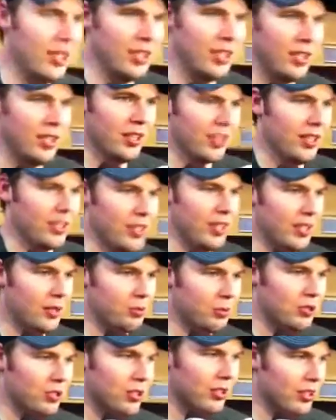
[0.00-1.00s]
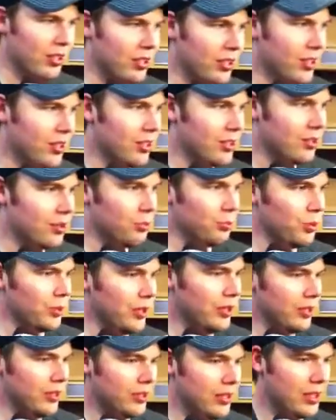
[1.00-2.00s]
I think it was a good
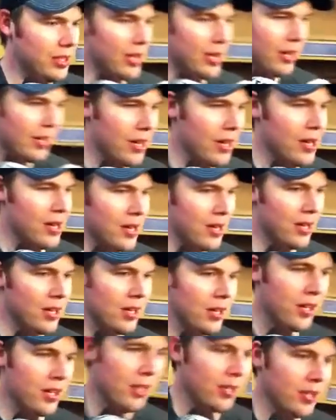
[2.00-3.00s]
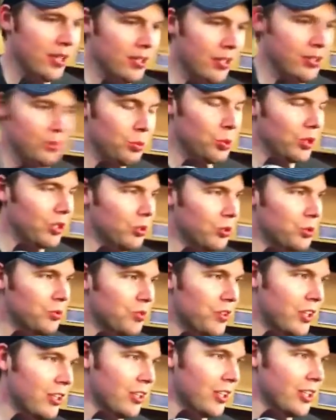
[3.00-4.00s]
win. It was
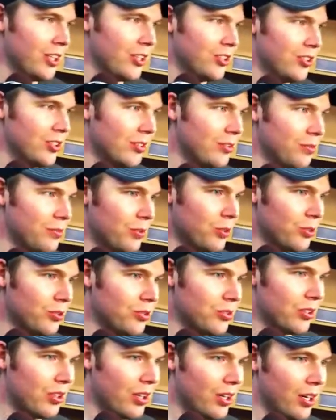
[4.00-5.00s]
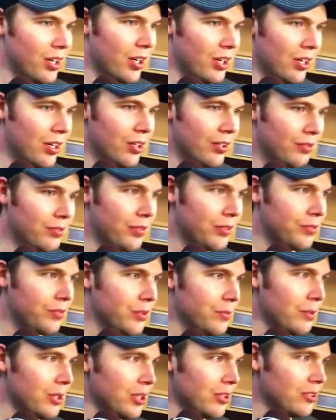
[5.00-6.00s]
fairly easy. First
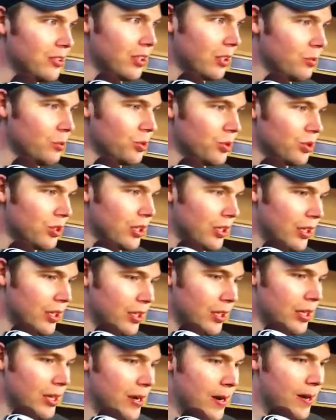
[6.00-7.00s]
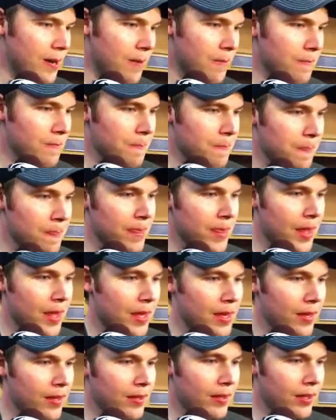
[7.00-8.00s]
50 minutes, I would say, and
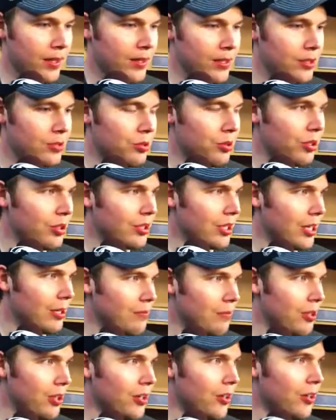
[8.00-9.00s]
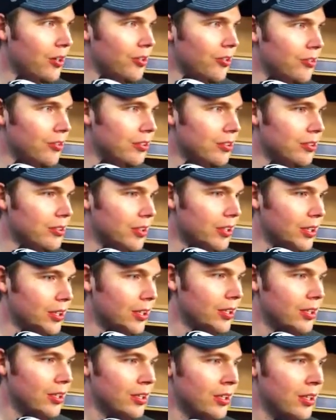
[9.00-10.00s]
then Detroit came a little
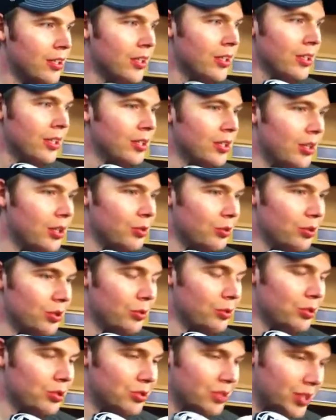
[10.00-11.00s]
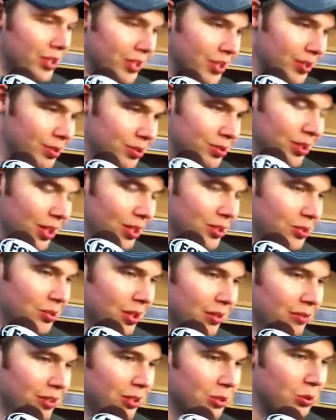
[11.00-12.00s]
harder. It was nice
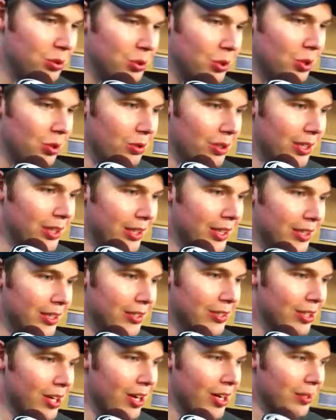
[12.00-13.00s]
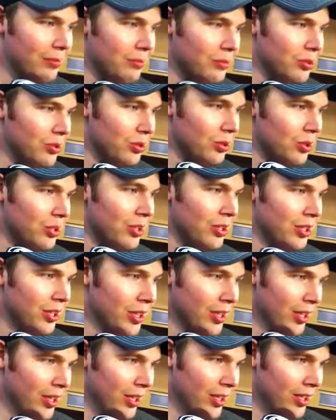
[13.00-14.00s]
to have that 2-goal lead at the time,
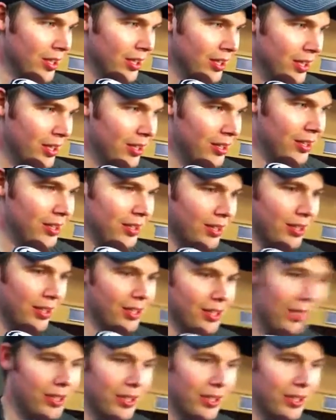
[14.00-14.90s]
so